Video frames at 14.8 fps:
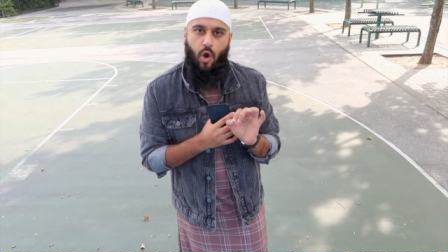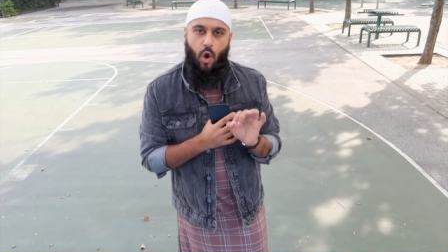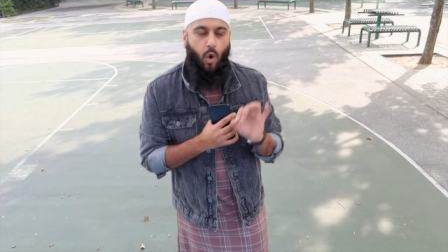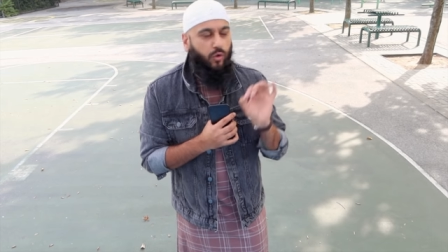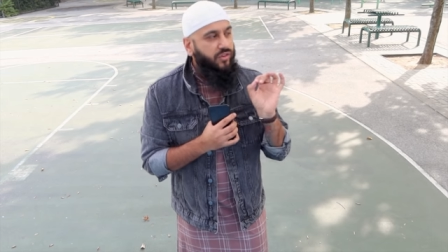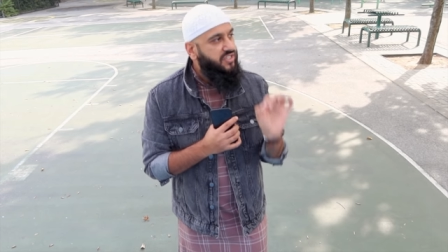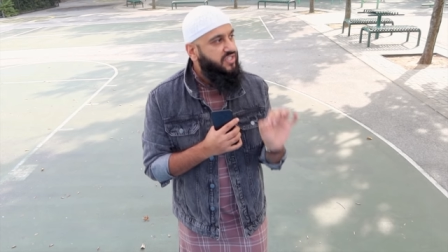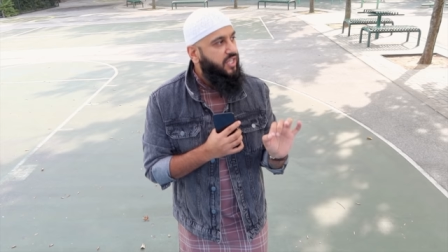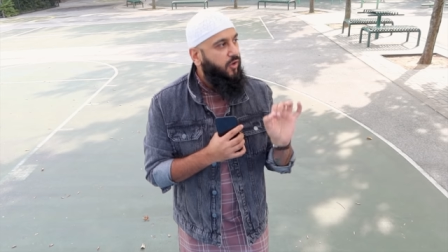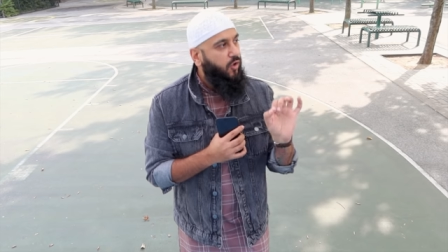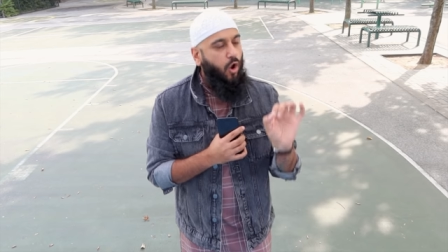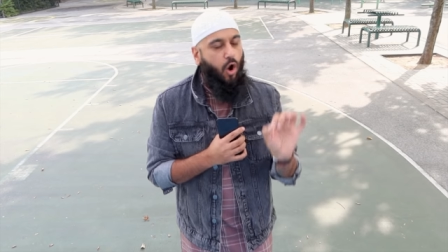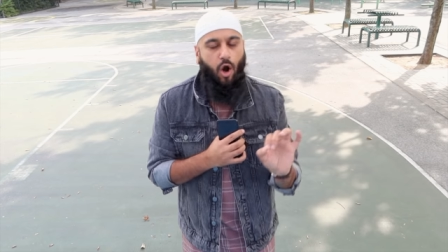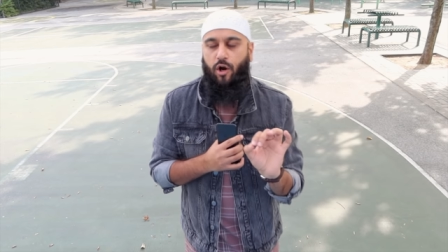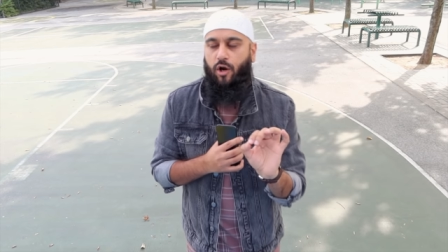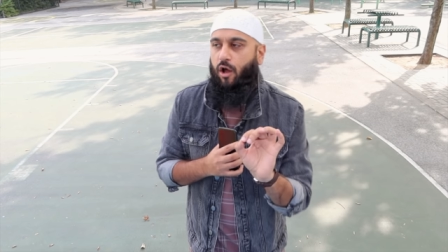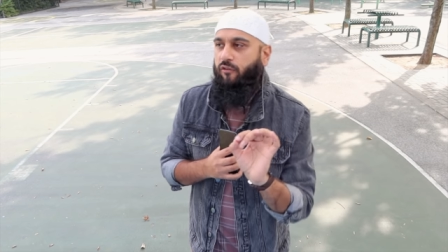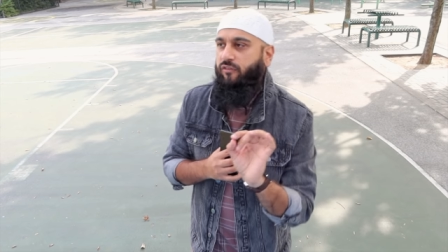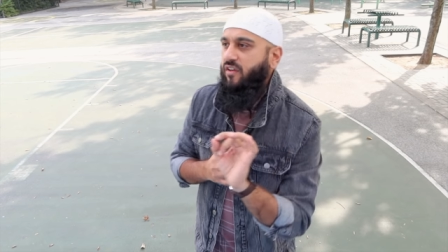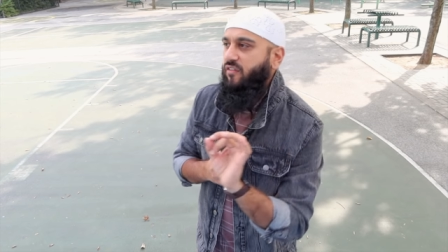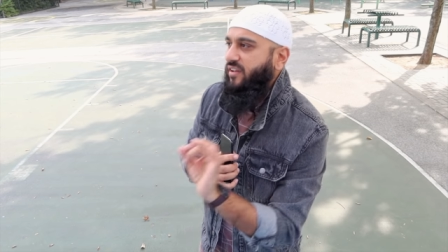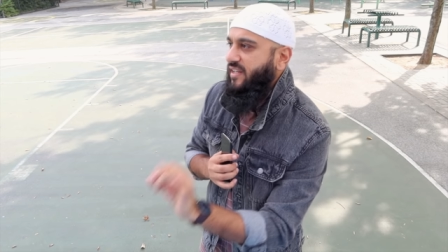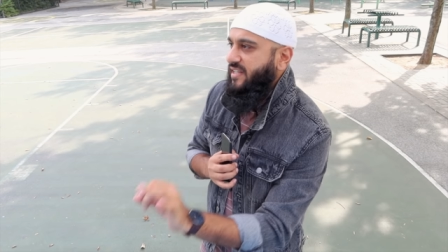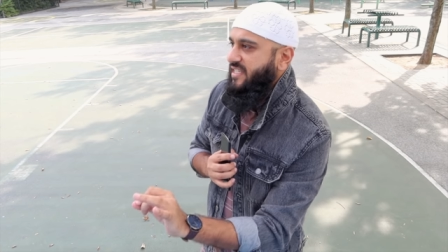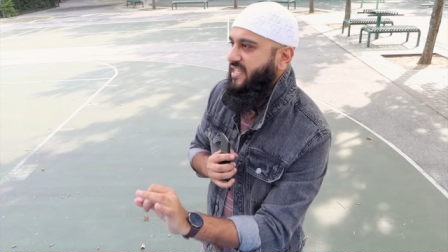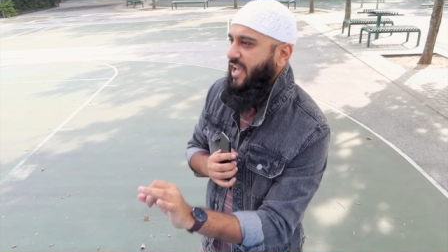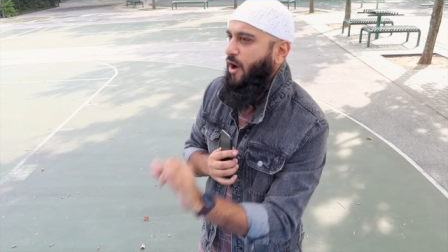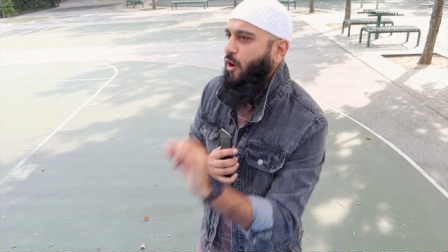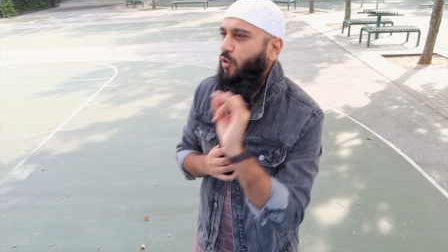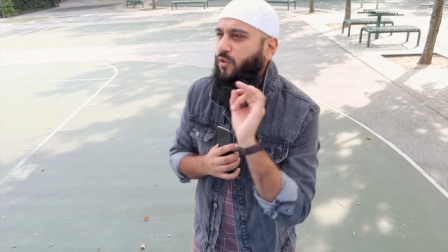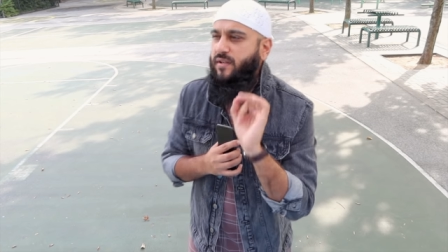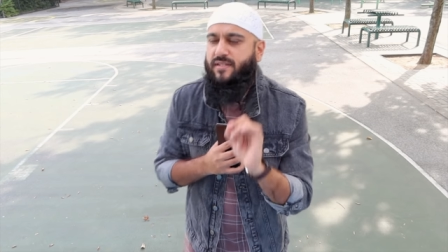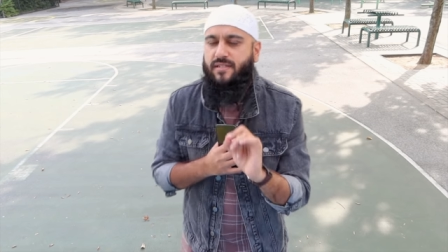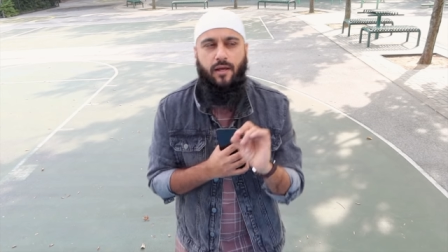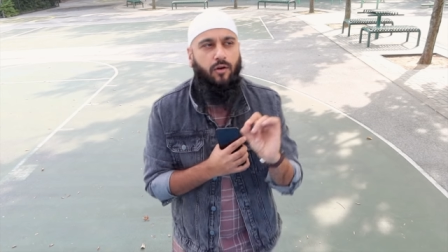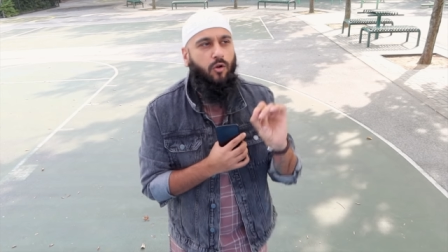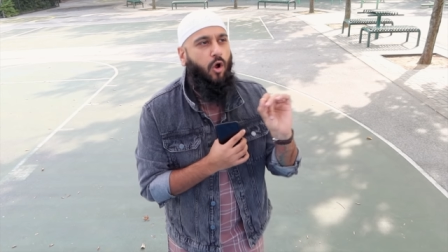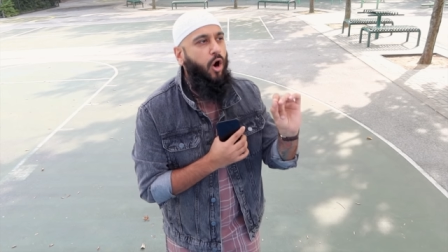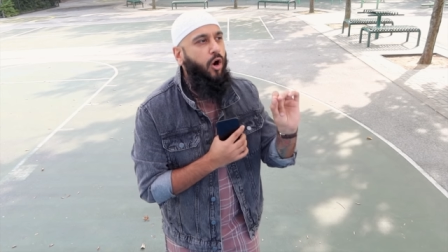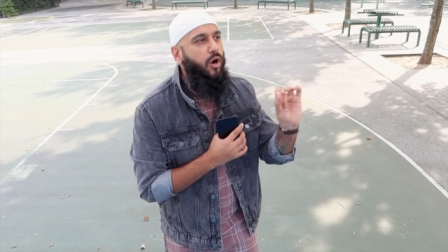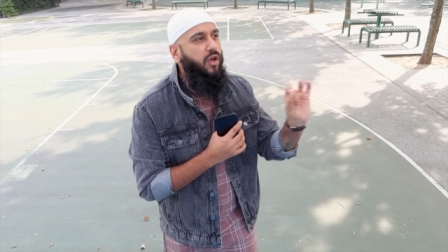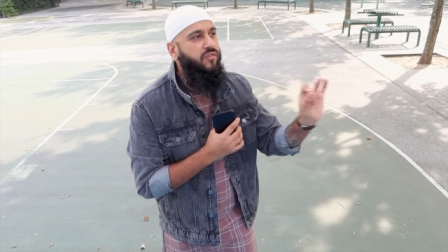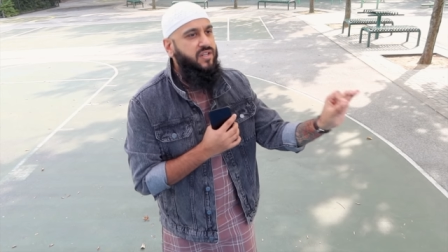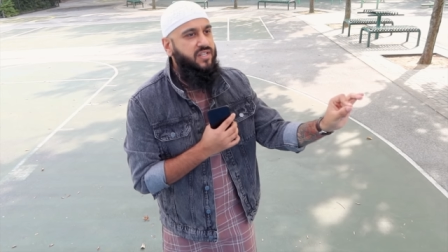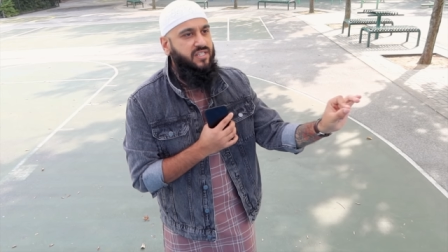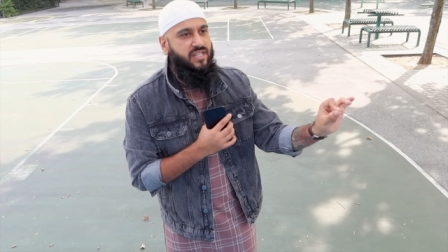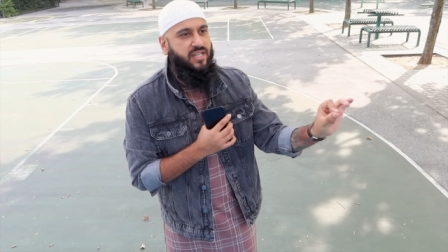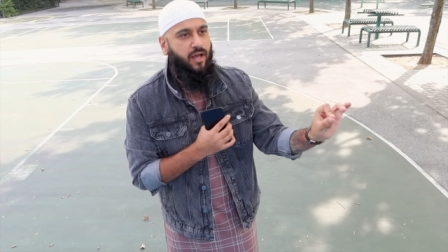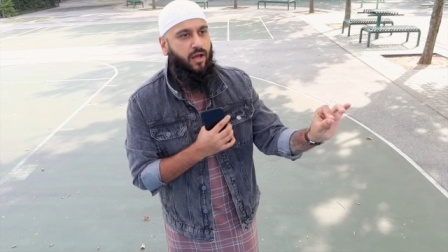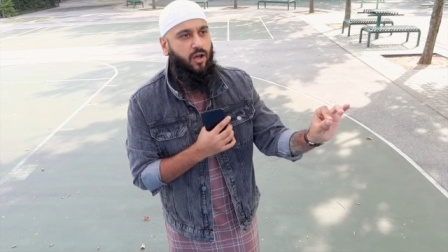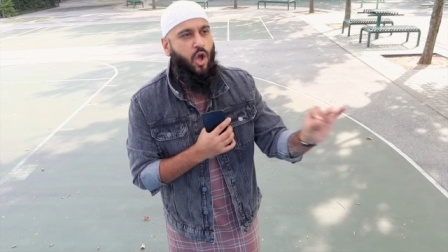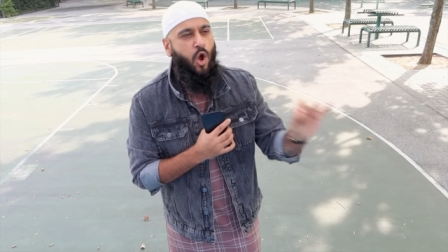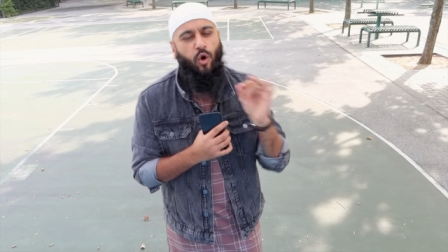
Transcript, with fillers: or the subtle art of giving nasiha, or the subtle art of nasiha,